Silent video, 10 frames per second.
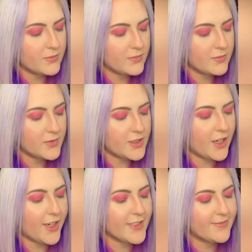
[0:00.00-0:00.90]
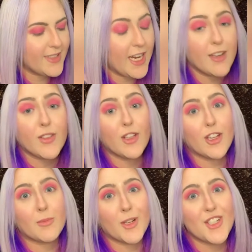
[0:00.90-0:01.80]
Sorry, I have a lot
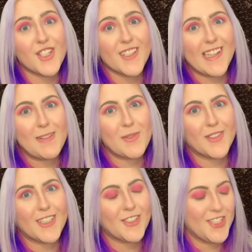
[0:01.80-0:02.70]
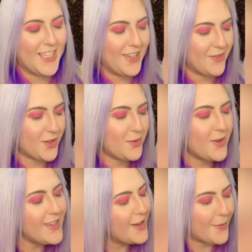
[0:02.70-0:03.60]
of brushes and I'm over here digging for the
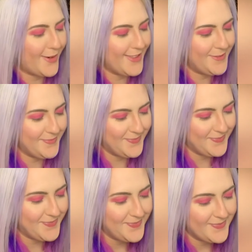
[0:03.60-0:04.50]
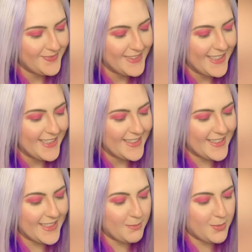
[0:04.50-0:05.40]
one I want.
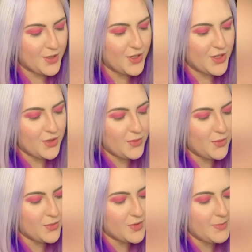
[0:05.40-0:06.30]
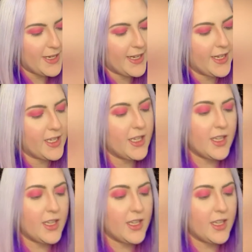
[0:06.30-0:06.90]
Seems too not to be here.